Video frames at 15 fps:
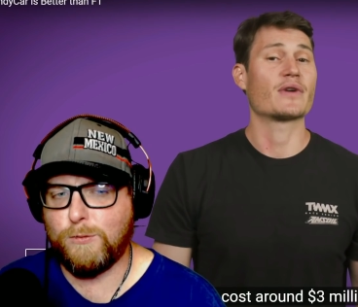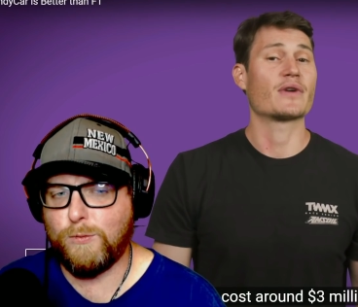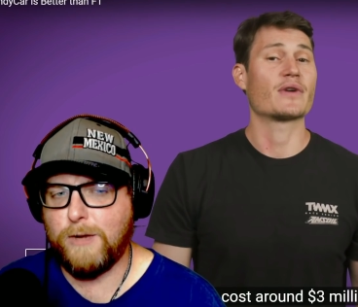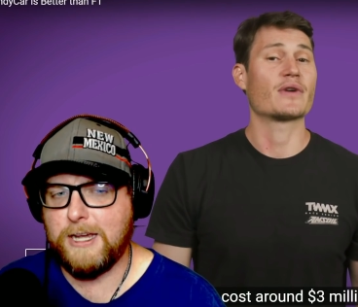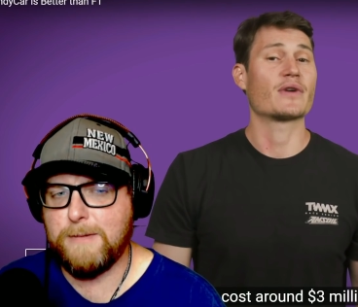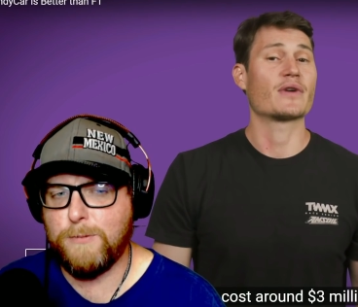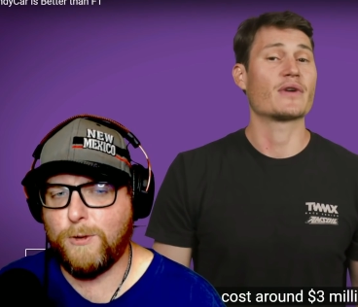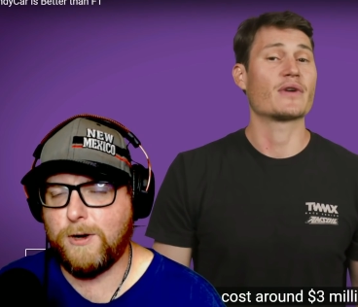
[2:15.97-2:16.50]
Speaker 1: way
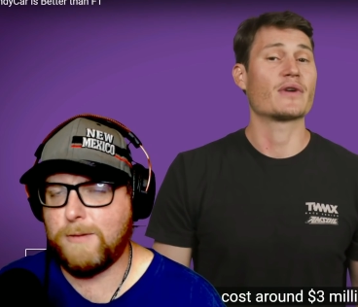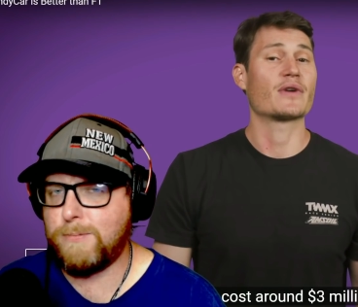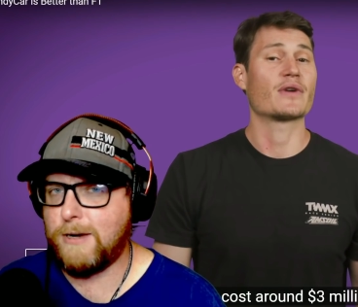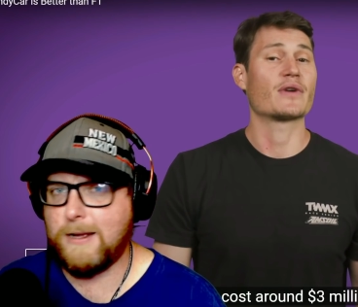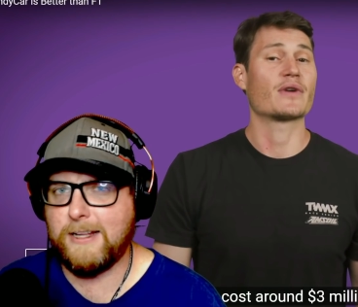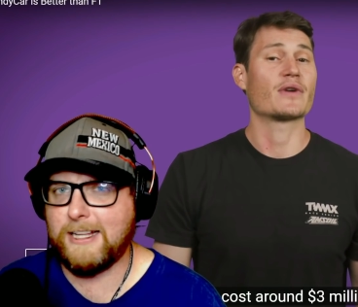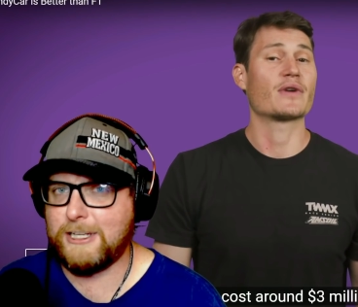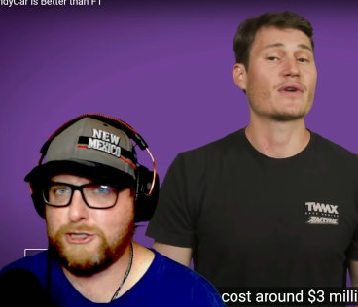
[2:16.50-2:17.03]
more, probably
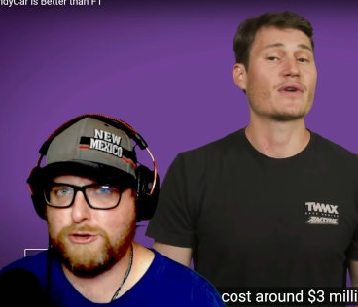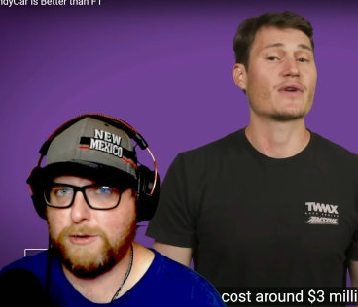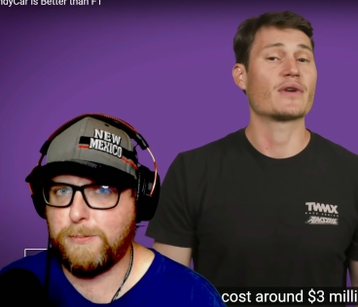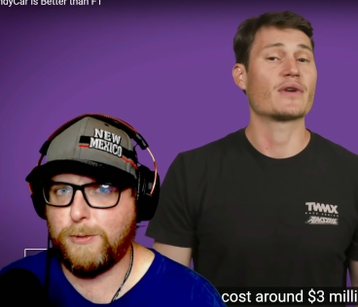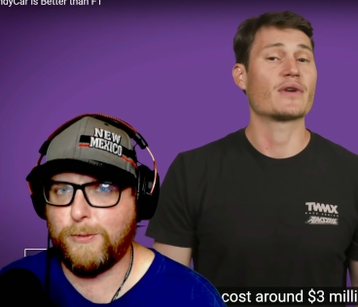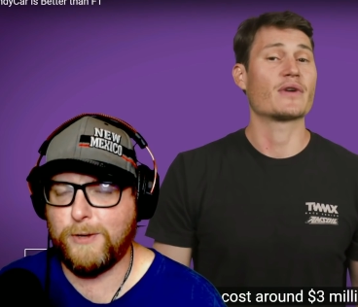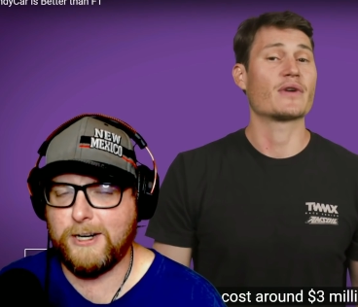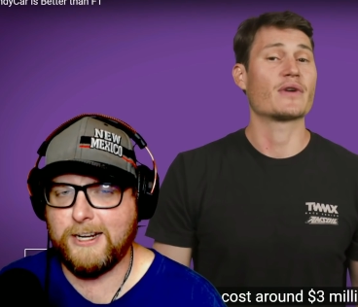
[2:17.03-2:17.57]
like triple what
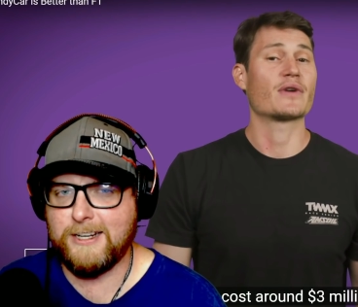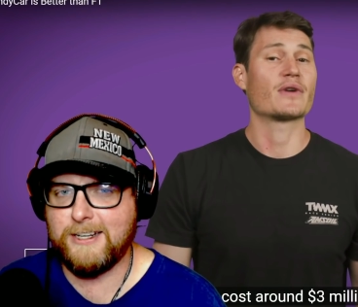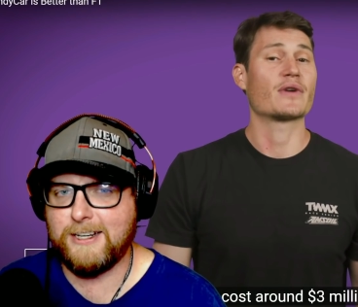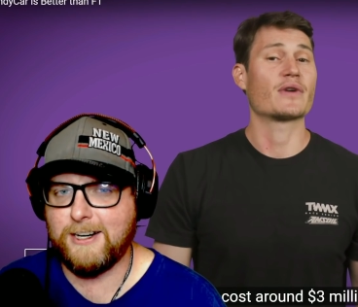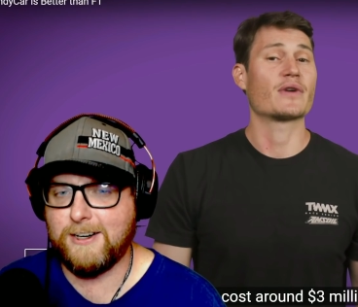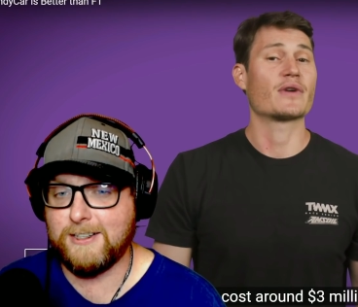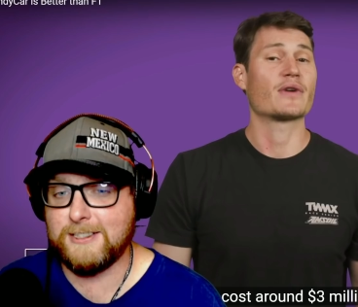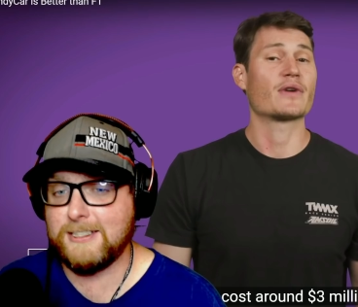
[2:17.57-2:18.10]
an IndyCar
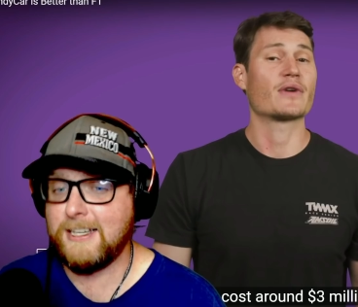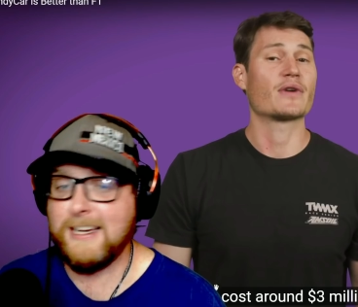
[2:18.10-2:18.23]
is.